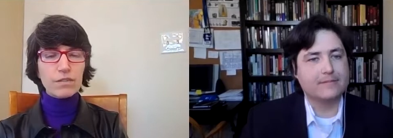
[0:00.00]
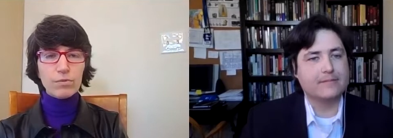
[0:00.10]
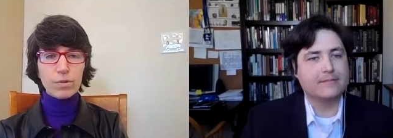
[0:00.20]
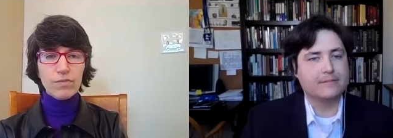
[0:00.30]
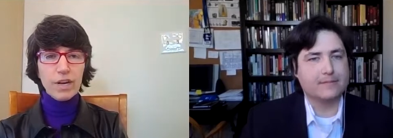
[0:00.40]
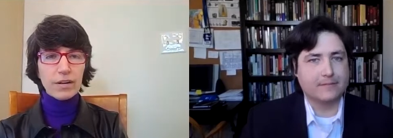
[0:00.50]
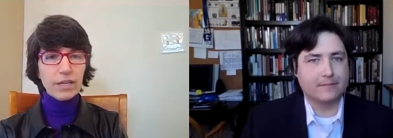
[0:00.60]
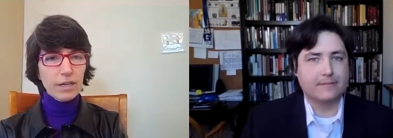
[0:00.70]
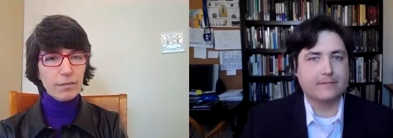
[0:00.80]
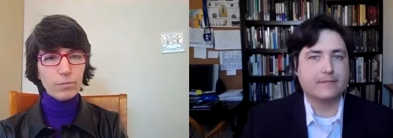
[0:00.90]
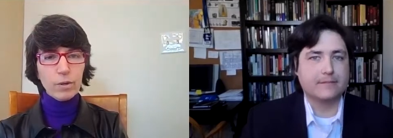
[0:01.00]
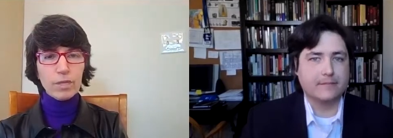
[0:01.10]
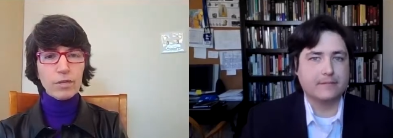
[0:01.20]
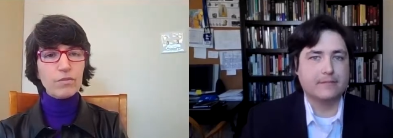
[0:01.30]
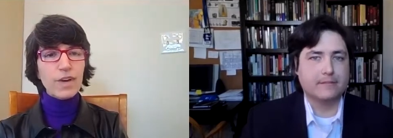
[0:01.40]
Speaker 1: if we're very
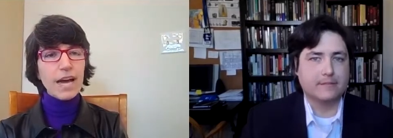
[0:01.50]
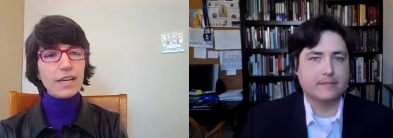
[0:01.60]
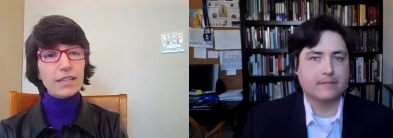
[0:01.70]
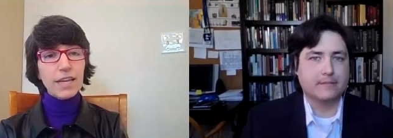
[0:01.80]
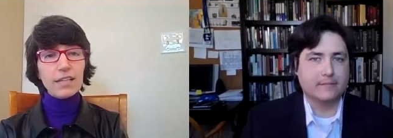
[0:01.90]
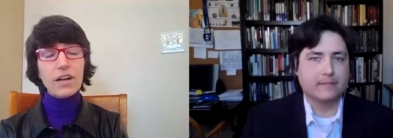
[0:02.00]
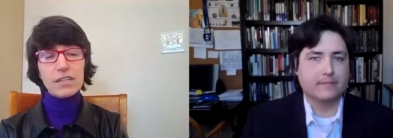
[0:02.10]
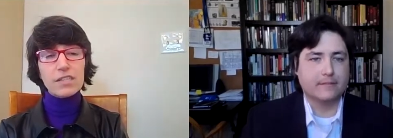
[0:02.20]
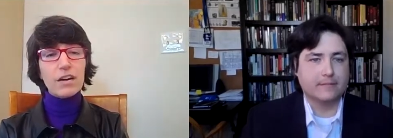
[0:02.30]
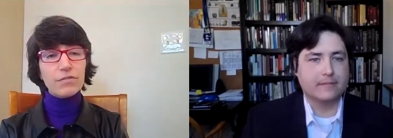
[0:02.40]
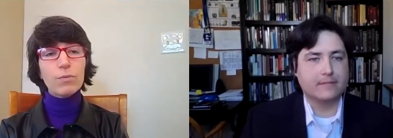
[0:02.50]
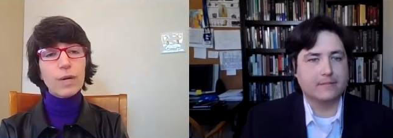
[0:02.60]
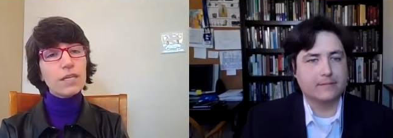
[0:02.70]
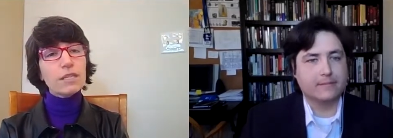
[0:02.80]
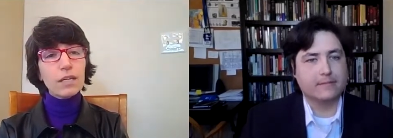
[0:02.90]
women who have had a late loss, often
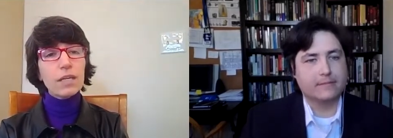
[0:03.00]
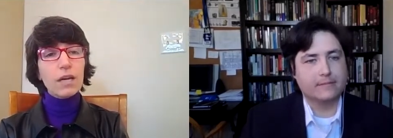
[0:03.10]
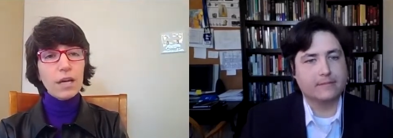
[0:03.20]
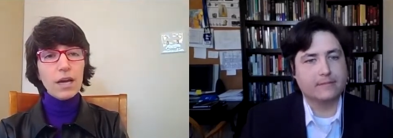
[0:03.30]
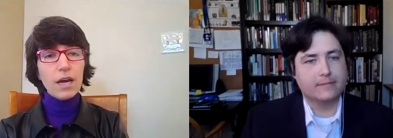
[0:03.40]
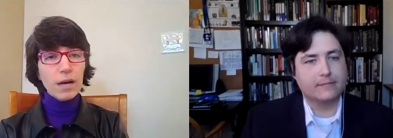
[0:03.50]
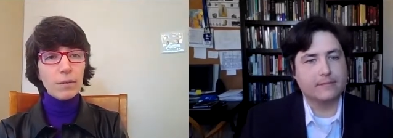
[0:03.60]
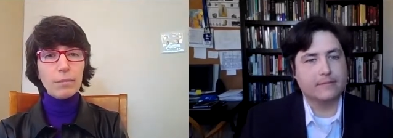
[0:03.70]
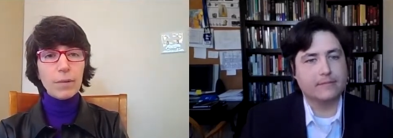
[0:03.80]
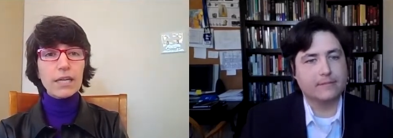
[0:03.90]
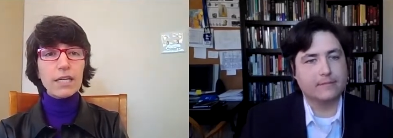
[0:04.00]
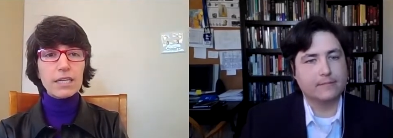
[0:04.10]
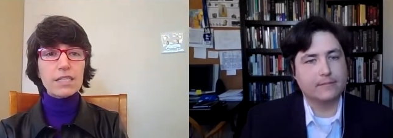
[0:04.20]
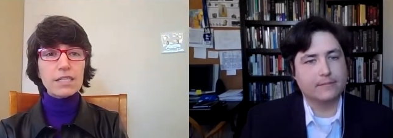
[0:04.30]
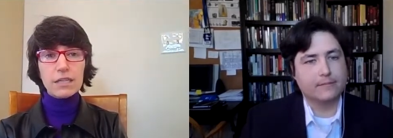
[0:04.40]
we, um, but
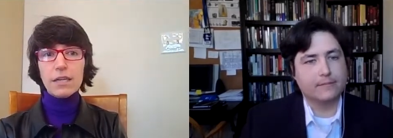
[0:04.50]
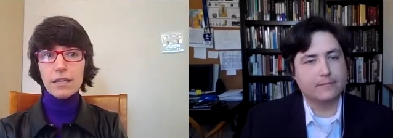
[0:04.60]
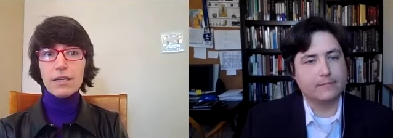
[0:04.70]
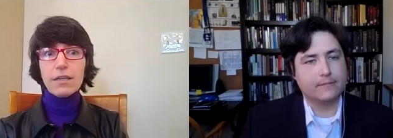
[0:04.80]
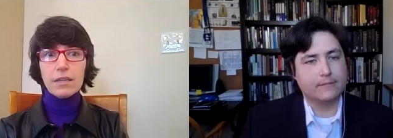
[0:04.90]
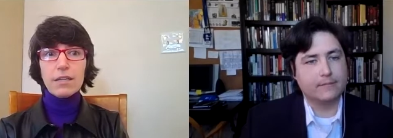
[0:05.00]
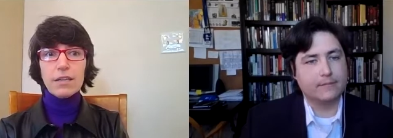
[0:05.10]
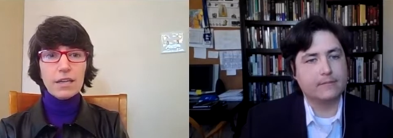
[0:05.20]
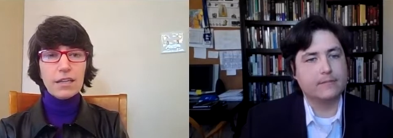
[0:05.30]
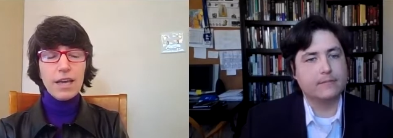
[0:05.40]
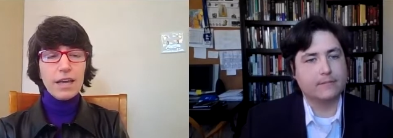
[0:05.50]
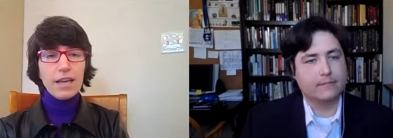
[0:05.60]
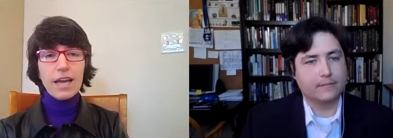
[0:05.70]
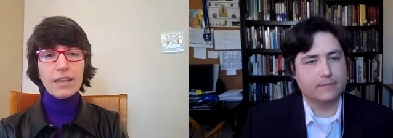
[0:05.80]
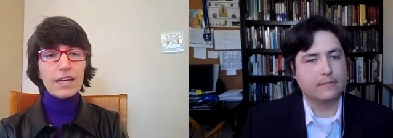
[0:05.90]
it's, and,
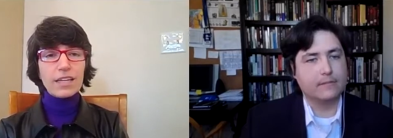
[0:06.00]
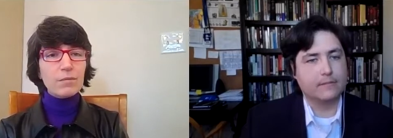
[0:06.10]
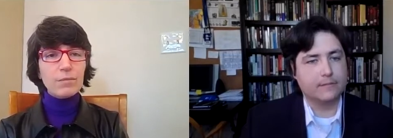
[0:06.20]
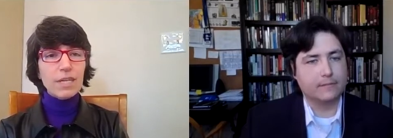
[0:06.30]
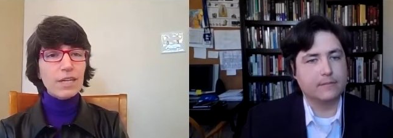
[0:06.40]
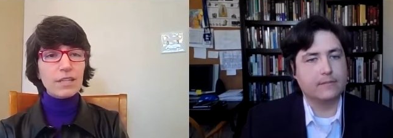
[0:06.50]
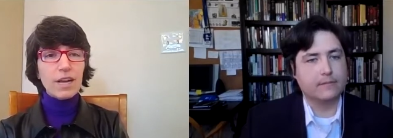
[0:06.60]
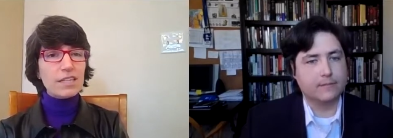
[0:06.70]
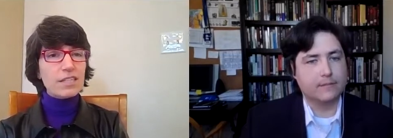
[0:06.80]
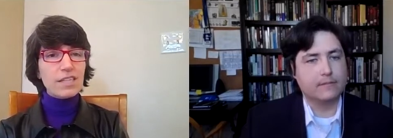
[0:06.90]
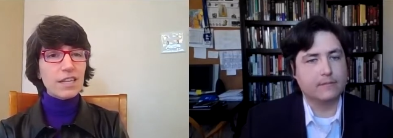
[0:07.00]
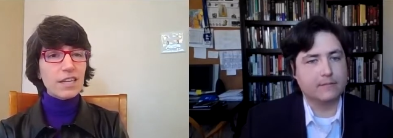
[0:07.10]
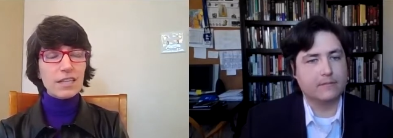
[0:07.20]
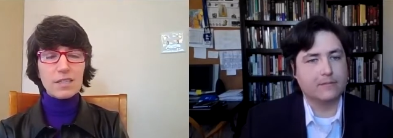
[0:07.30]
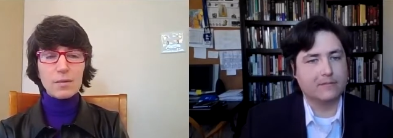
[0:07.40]
and that can be a nice
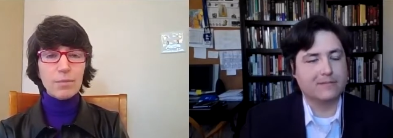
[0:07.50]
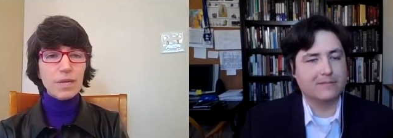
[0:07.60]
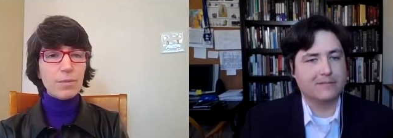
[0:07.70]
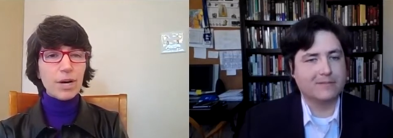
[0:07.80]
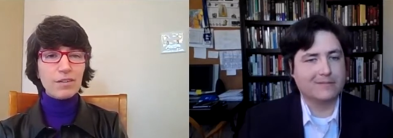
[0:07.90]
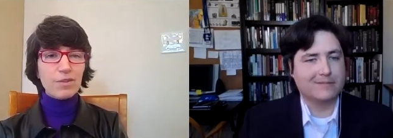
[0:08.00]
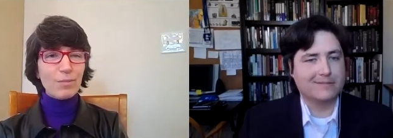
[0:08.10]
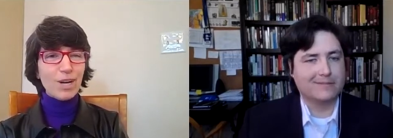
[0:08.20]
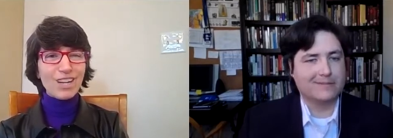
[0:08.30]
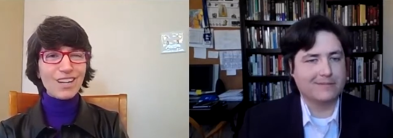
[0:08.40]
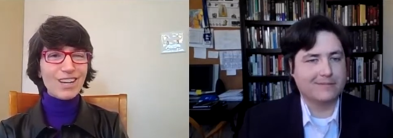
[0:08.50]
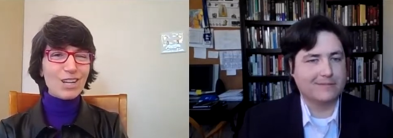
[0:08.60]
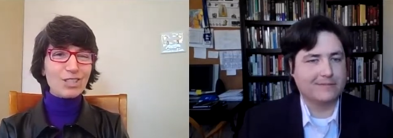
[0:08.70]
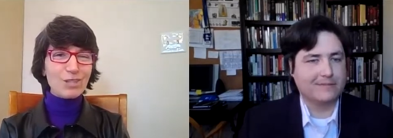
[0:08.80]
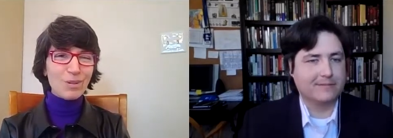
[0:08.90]
thing. It's a big part of American
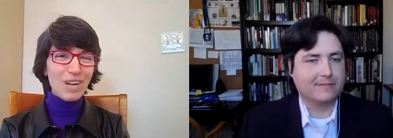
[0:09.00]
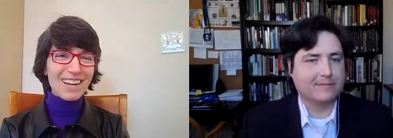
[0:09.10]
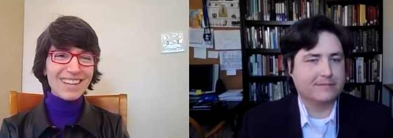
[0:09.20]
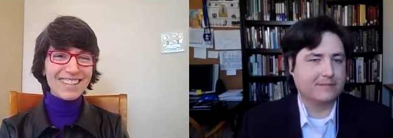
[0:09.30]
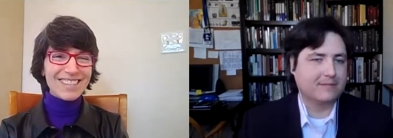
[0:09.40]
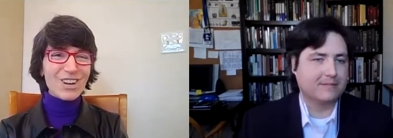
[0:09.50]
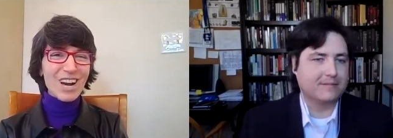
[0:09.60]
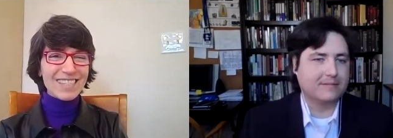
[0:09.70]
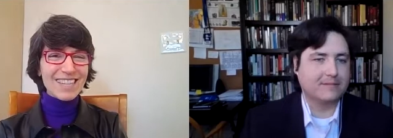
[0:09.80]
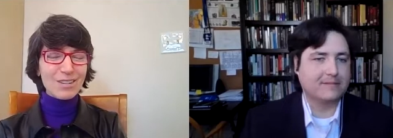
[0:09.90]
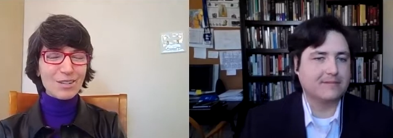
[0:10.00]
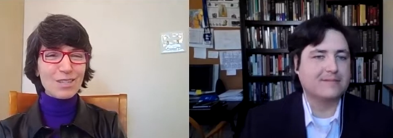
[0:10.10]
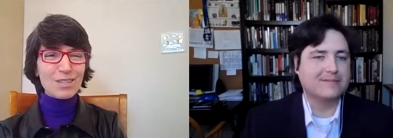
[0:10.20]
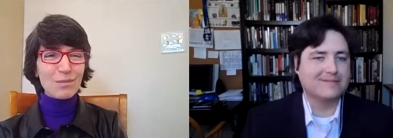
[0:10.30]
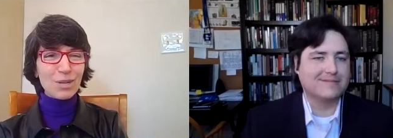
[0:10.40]
culture. We're not going to toss out
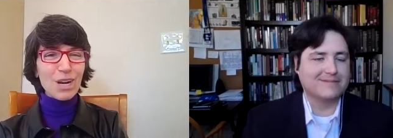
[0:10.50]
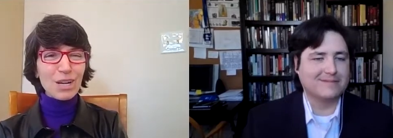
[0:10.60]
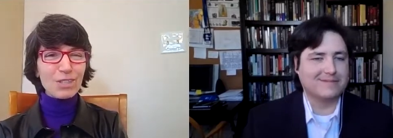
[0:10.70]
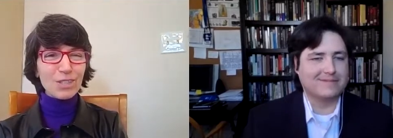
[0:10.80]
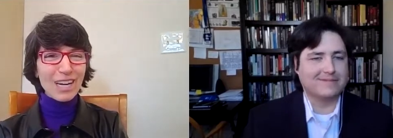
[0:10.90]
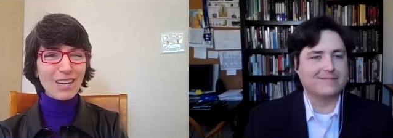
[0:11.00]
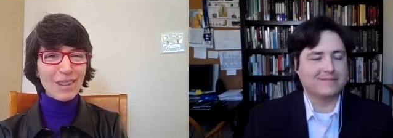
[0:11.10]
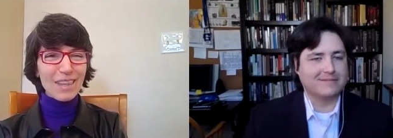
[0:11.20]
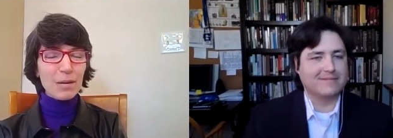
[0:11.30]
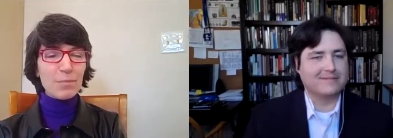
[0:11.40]
consumer culture, I don't think,